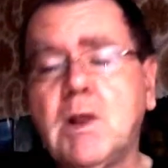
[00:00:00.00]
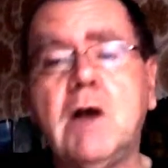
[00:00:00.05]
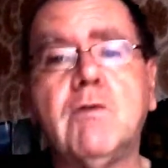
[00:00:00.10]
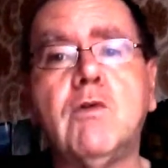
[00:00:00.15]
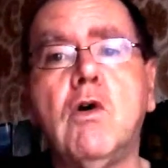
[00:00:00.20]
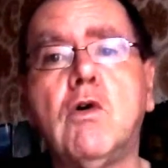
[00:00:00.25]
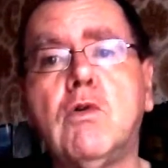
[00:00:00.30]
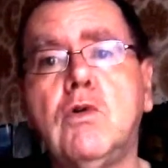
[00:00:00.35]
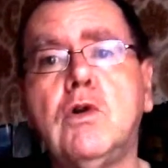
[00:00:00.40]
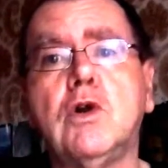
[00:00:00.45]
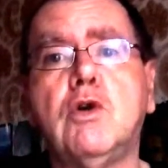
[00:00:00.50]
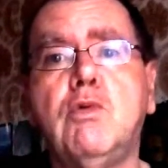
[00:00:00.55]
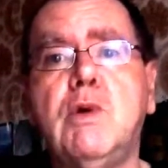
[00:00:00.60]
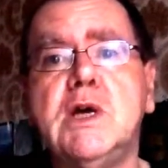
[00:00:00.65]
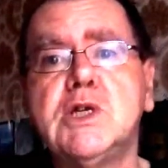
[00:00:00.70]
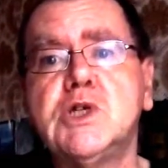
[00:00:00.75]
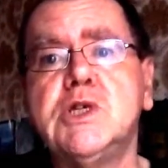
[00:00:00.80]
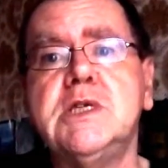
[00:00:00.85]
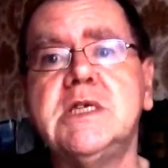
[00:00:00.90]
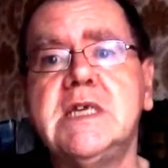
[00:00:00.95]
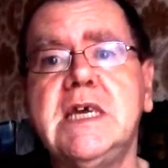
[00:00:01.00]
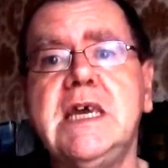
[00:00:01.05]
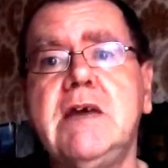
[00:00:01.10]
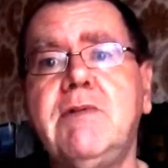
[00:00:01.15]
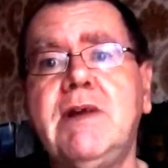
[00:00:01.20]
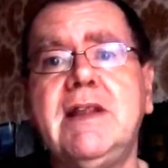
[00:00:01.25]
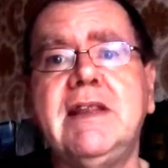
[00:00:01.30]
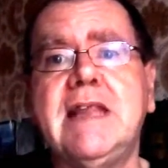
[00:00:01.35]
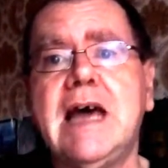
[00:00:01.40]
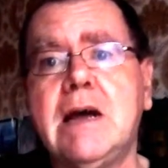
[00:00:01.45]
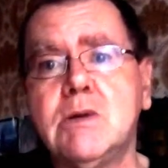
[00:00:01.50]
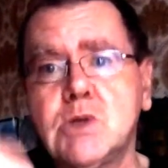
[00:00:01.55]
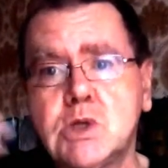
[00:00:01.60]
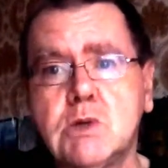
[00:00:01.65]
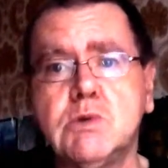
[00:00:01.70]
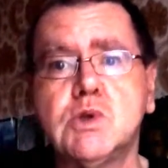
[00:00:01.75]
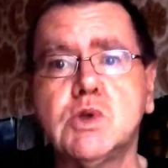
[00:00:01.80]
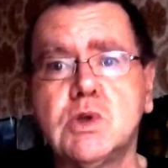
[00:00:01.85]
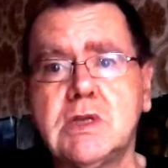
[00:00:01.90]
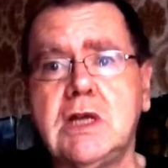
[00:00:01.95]
I've got all the questions here written down,
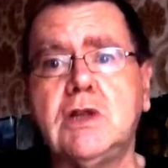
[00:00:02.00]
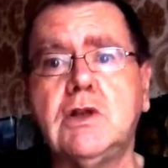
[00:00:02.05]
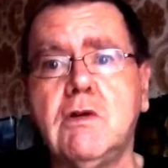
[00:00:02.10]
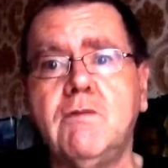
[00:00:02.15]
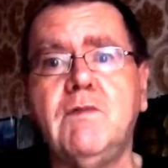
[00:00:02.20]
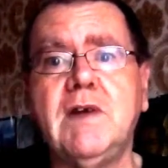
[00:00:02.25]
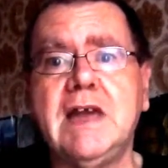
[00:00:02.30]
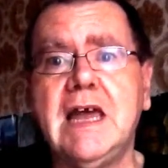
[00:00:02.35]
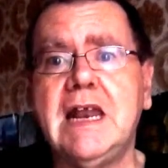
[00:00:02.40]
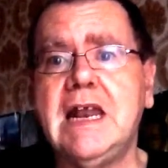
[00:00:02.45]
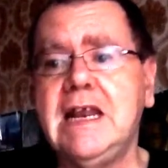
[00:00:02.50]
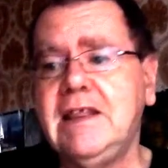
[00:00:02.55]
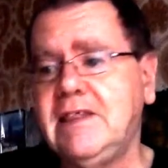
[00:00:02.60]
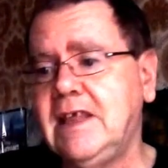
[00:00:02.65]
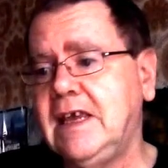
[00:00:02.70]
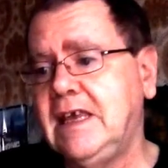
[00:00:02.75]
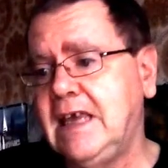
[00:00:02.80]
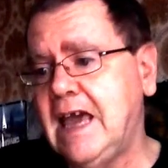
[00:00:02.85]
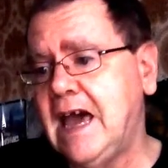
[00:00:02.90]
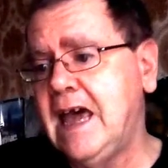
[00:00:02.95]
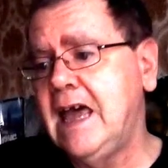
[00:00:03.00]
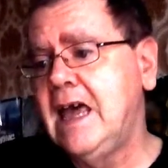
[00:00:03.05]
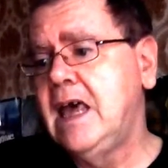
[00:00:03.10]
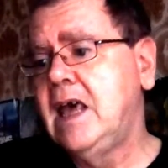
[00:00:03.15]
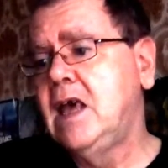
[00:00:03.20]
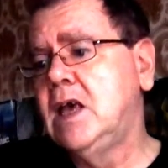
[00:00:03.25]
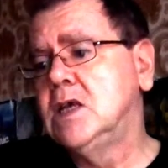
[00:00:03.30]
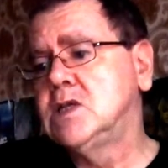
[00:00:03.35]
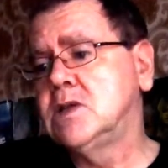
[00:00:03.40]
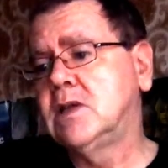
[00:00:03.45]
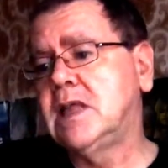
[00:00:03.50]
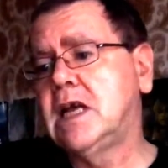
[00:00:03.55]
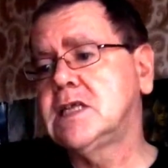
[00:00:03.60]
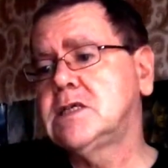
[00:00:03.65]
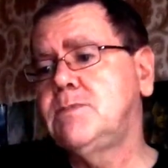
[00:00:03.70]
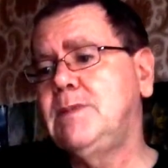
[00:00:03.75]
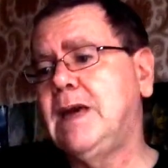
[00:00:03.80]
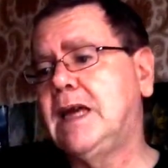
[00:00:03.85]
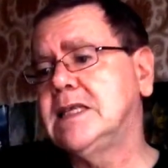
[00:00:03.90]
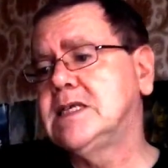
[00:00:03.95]
so it's just like, don't forget anything. Yeah, so
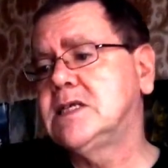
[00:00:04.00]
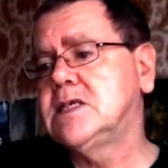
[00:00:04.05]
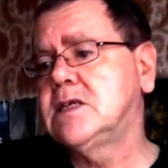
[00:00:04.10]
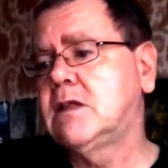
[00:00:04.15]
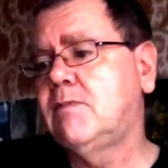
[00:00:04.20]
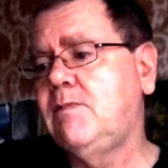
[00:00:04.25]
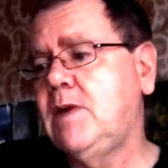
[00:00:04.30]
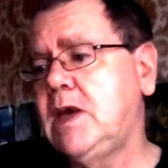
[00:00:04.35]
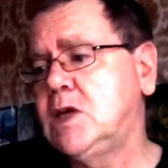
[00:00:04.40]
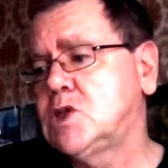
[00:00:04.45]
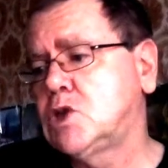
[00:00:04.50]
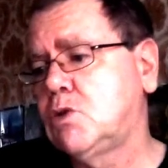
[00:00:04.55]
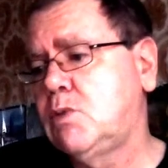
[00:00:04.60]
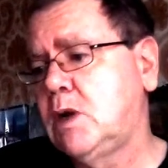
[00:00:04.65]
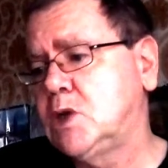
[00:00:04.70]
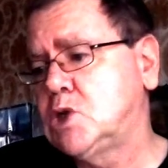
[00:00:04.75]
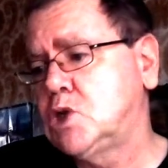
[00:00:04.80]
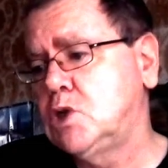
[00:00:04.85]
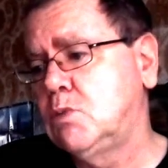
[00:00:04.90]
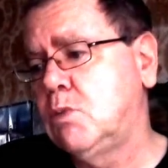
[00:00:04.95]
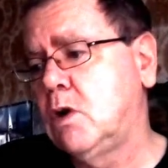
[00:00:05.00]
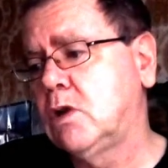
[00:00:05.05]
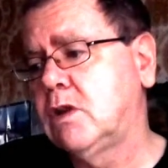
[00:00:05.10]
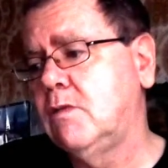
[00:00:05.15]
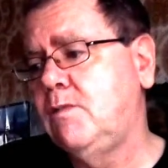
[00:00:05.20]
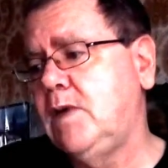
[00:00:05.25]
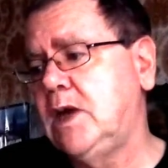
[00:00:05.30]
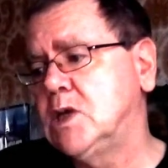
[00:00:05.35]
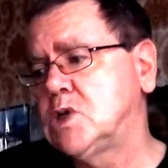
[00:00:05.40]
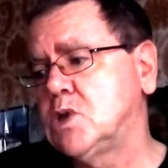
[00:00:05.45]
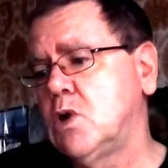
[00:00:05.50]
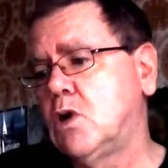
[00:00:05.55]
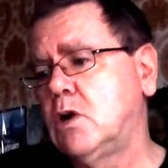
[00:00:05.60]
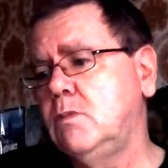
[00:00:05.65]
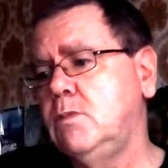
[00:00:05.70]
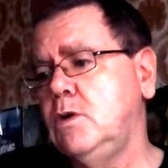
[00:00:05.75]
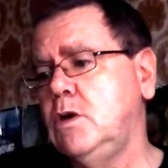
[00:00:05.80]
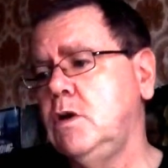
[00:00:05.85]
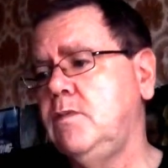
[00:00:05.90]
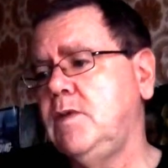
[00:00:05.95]
that's my answer to the first question, what the first horror
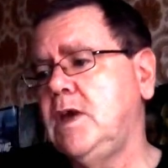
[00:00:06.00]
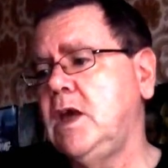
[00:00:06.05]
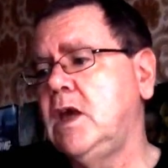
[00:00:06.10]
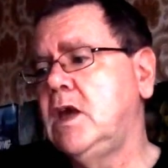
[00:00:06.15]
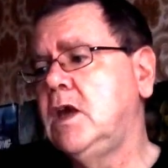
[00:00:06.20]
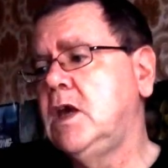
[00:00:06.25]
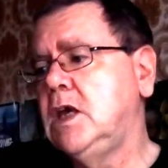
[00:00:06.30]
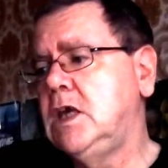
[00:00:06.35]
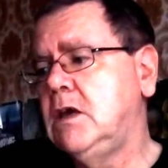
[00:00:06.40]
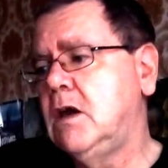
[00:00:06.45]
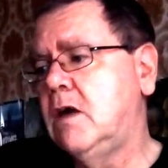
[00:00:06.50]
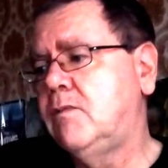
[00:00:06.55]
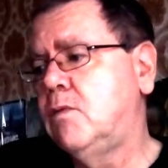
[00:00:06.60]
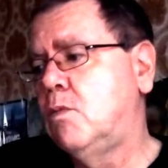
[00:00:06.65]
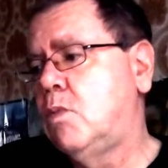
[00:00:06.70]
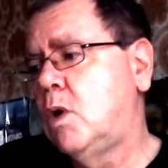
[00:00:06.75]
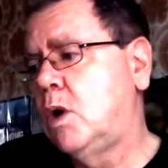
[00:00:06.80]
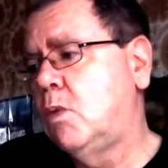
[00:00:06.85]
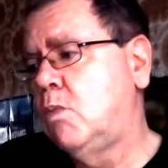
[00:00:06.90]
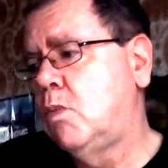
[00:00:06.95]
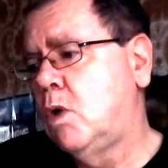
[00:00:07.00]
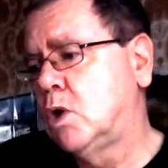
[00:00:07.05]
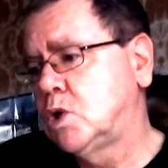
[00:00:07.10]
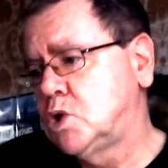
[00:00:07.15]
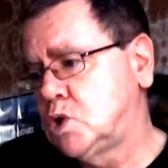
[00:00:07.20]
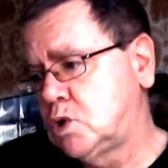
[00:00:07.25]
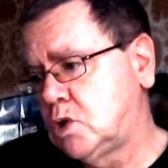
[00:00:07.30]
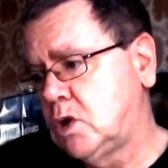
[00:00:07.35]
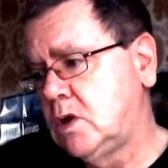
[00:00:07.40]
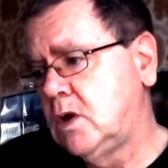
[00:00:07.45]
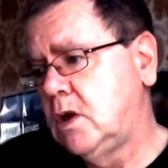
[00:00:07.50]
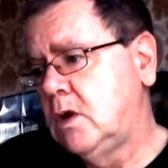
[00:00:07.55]
movie you ever watched,